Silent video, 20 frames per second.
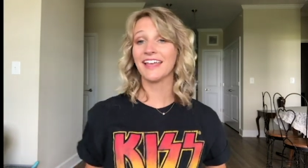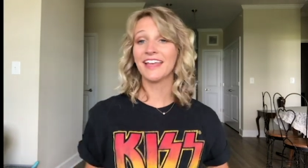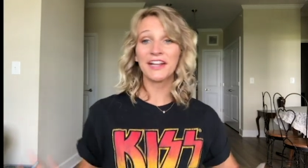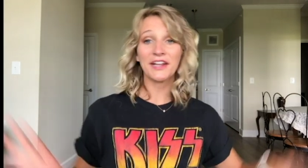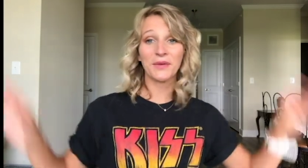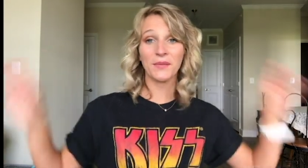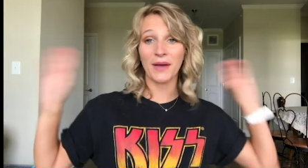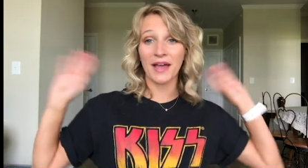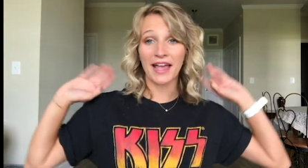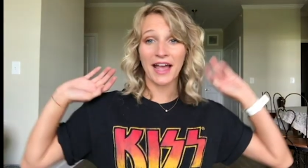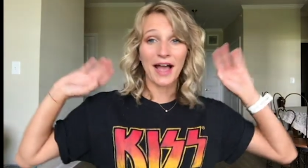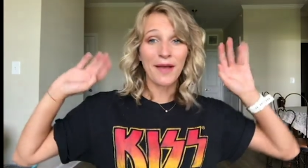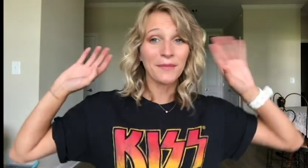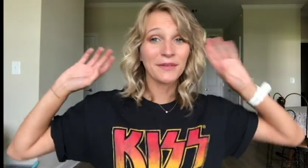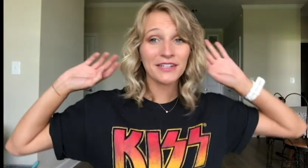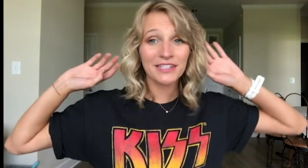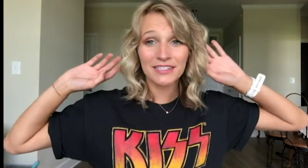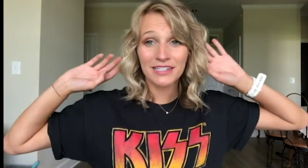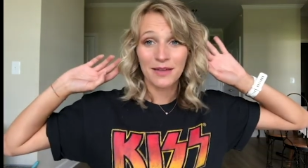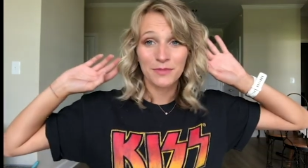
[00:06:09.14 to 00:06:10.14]
anyway I'm
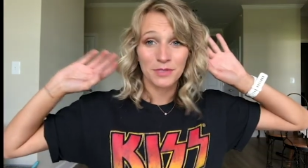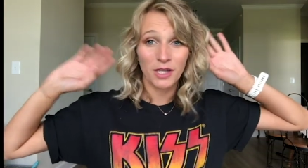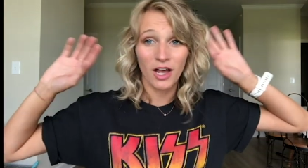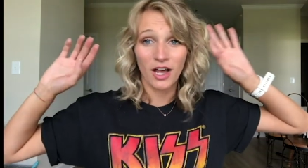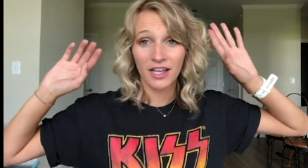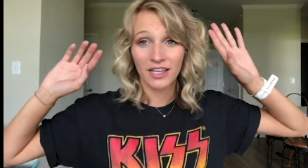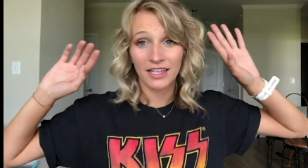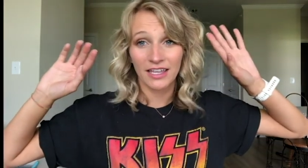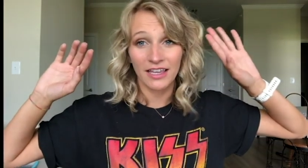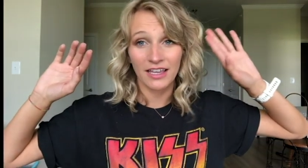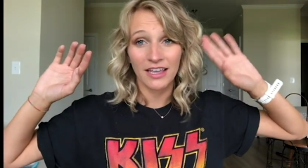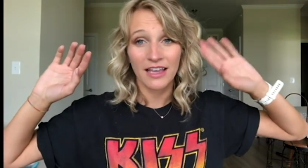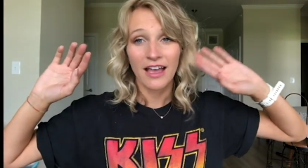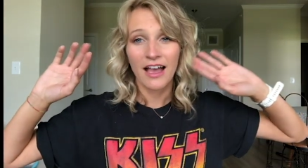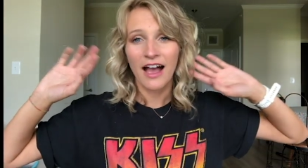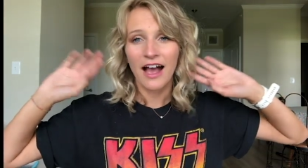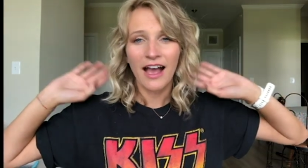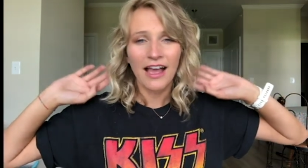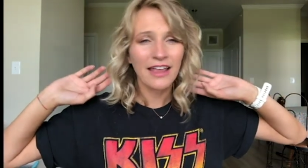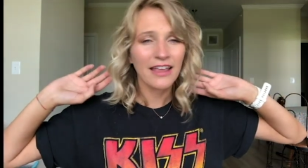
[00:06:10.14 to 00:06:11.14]
gonna stop talking
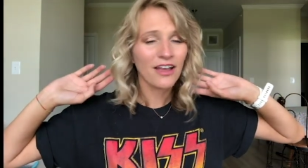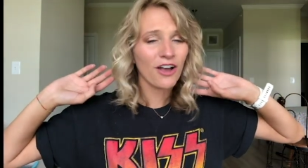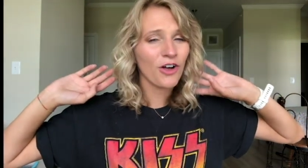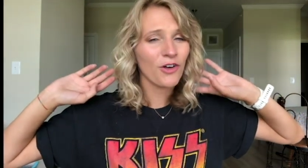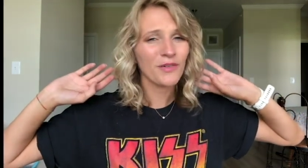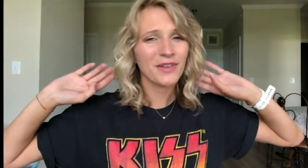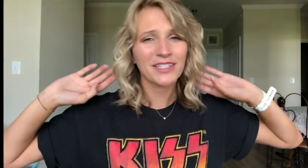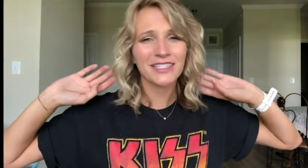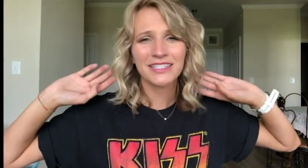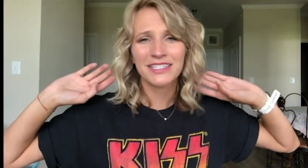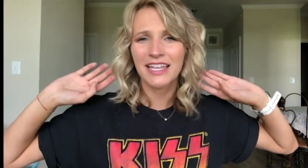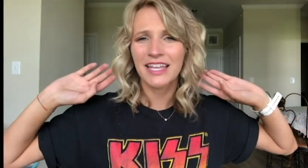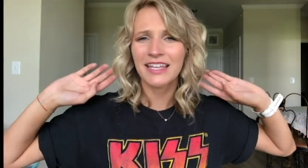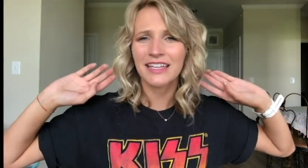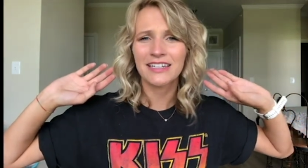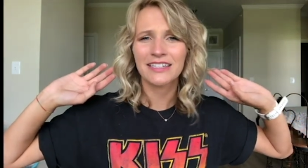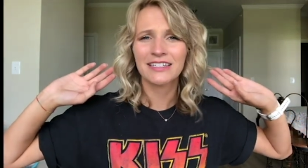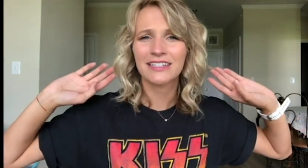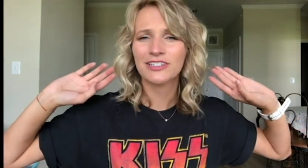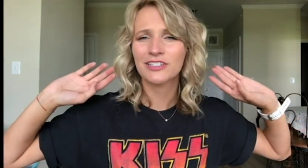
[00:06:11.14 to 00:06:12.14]
I always
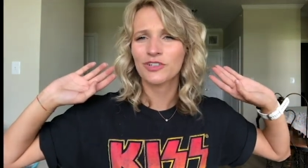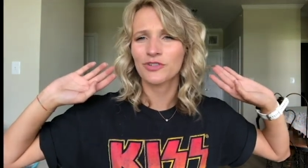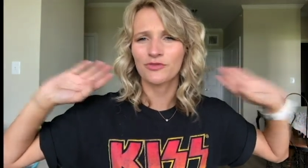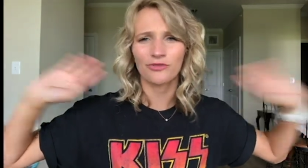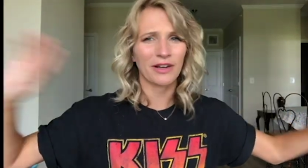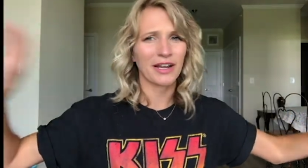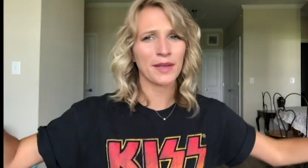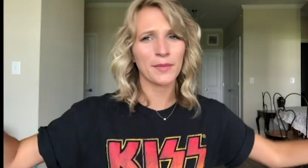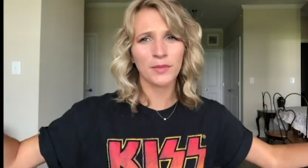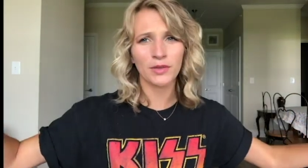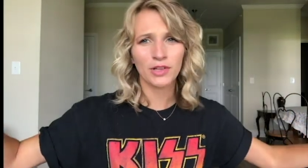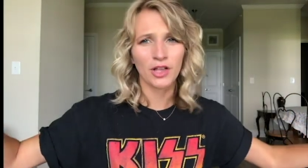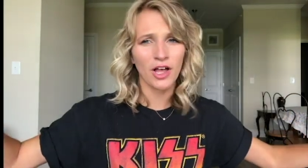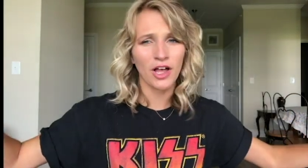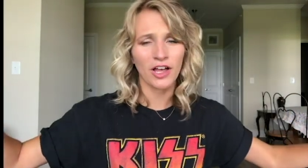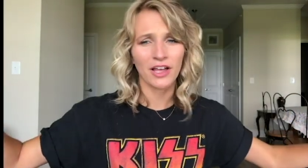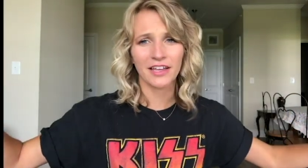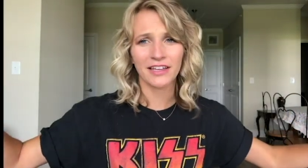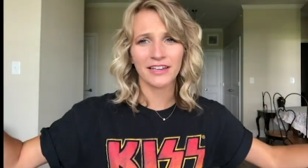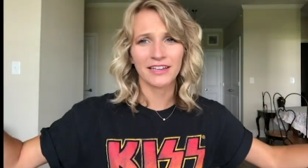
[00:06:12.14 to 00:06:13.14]
tend to ramble
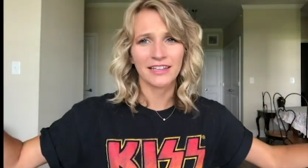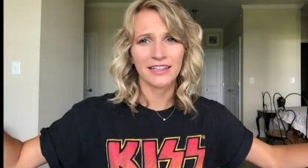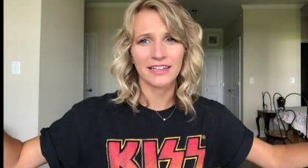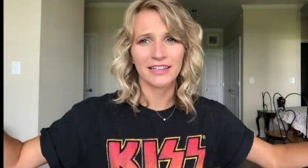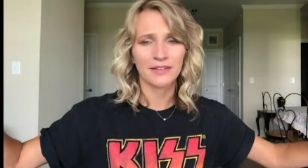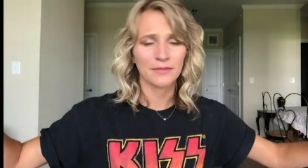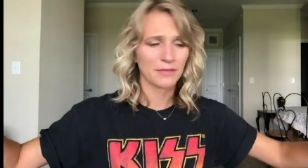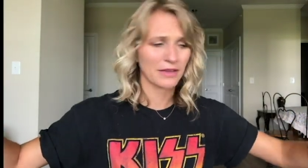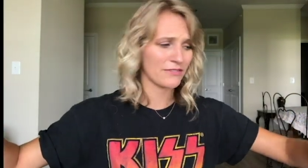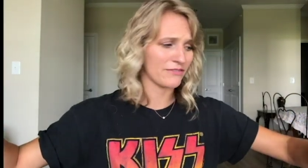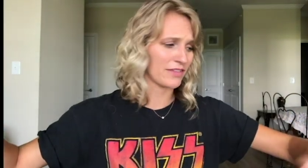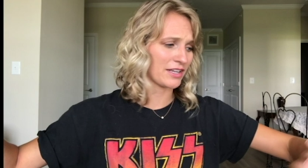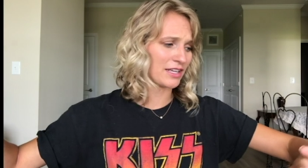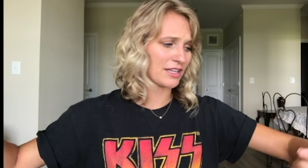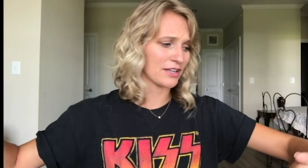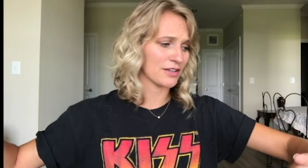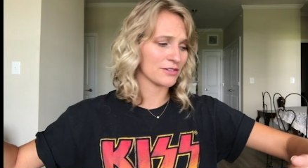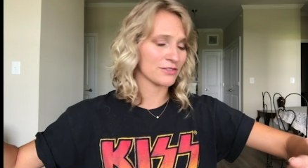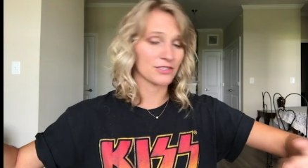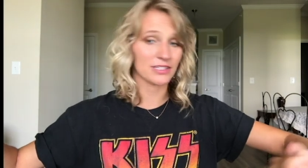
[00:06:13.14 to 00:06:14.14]
on in my
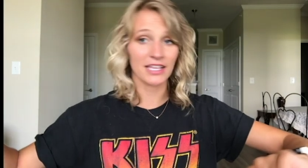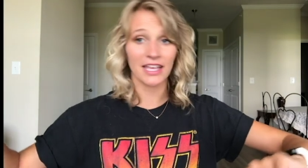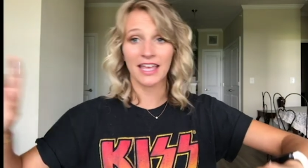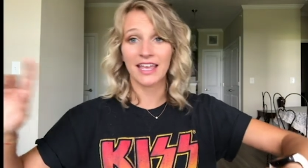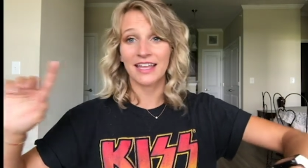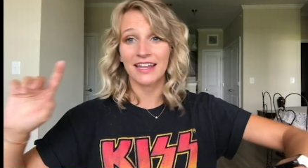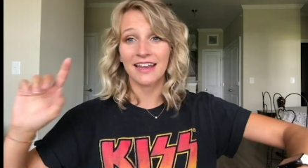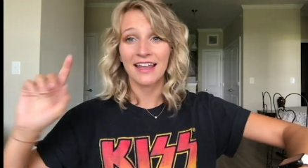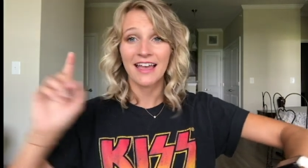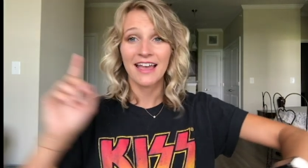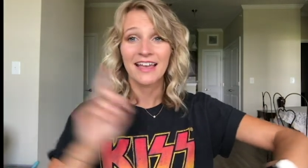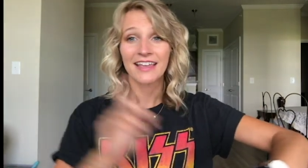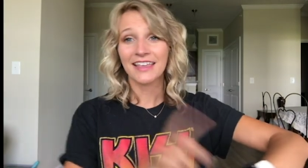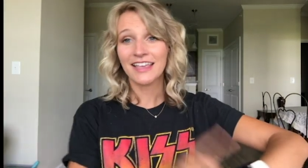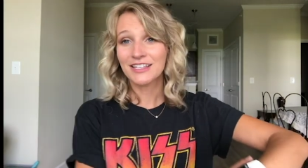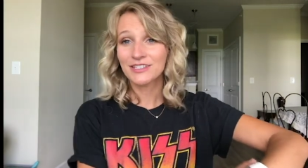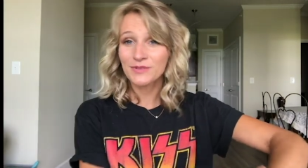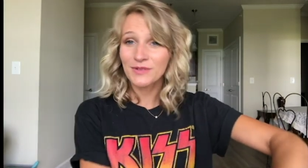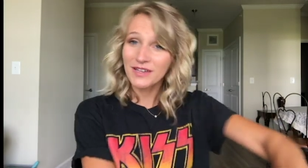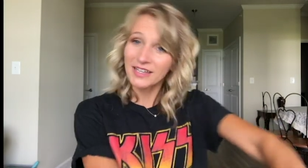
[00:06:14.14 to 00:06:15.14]
videos and
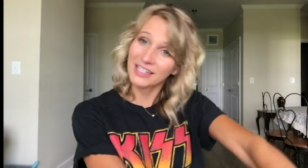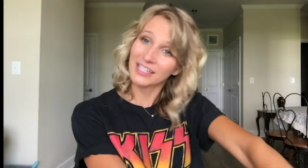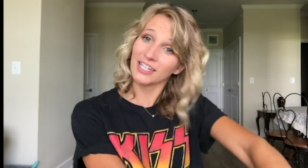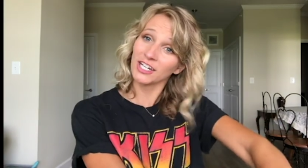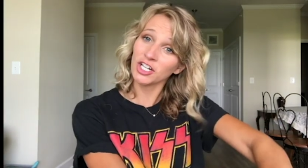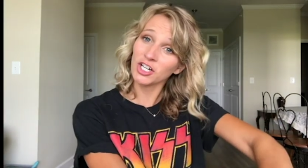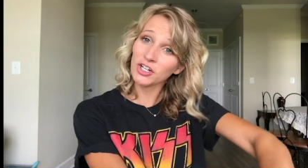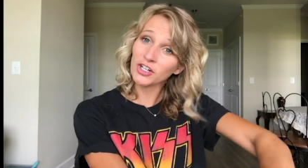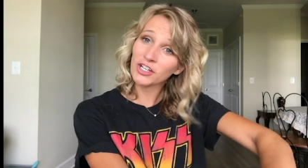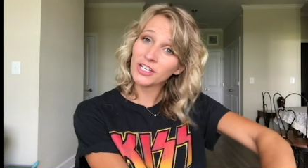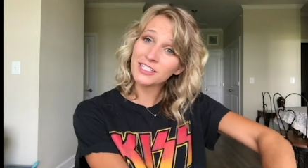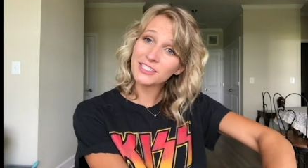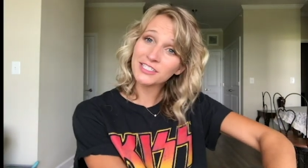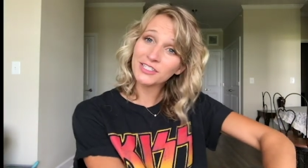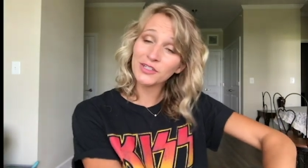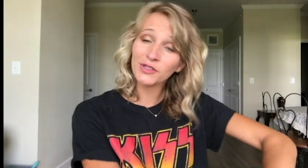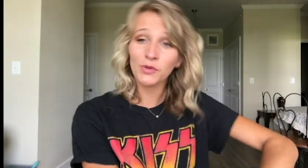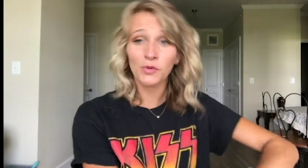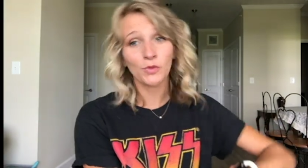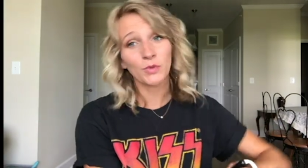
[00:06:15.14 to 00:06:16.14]
guess what? Your girl has to
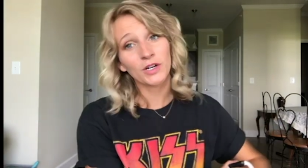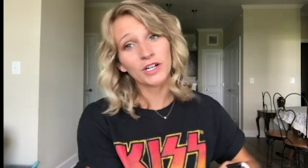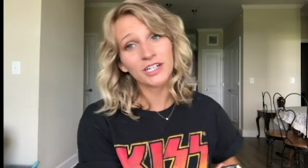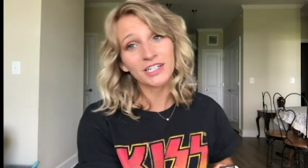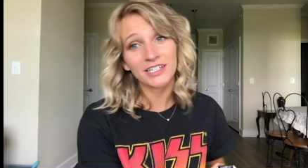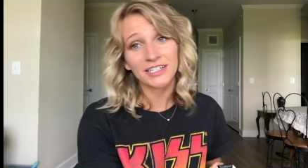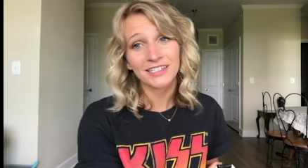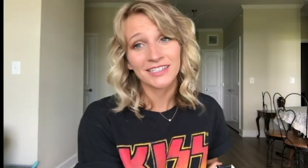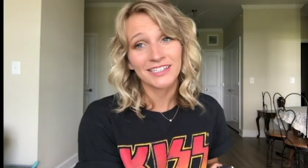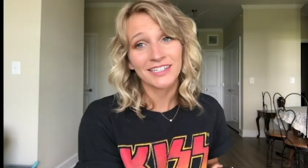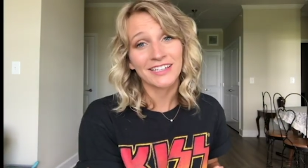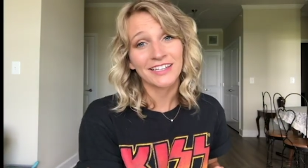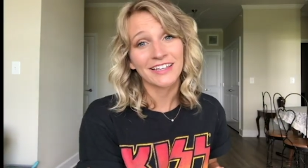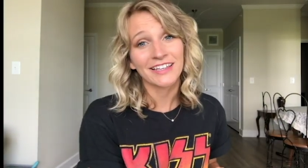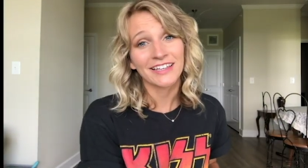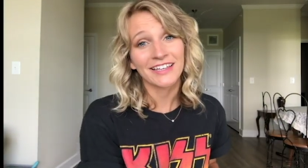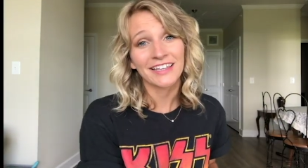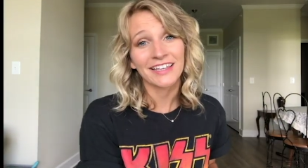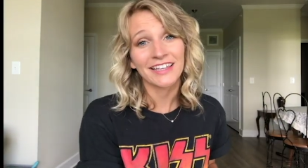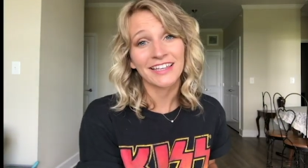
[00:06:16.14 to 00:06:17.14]
go to work
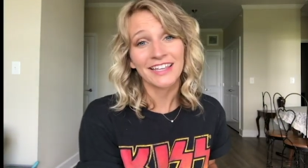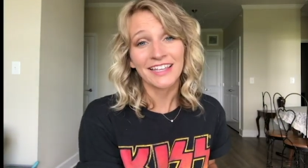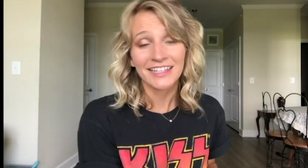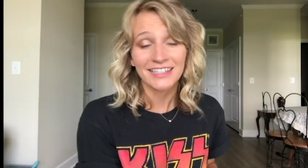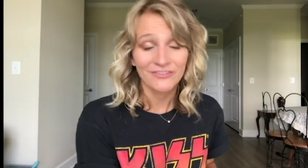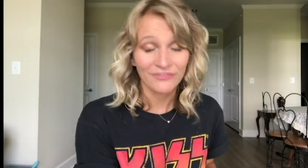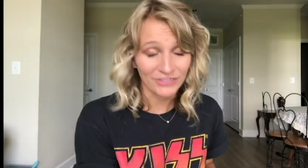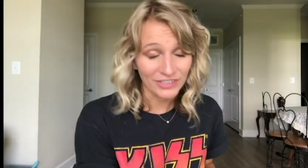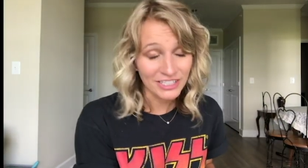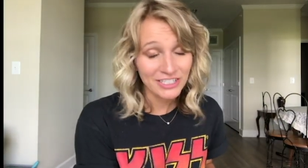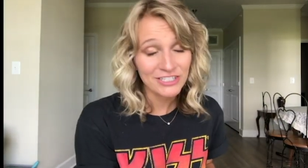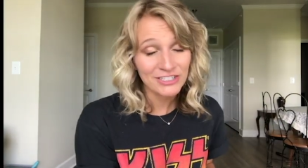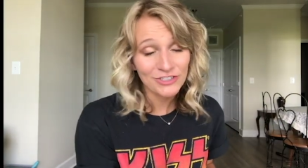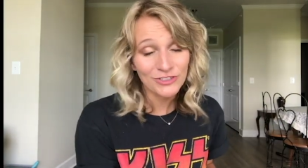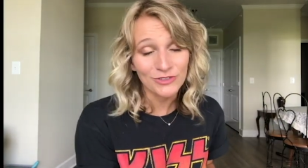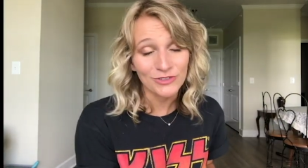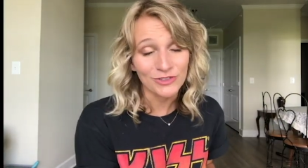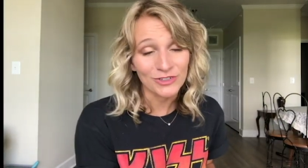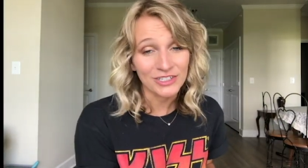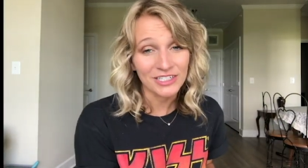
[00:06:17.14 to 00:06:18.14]
really soon.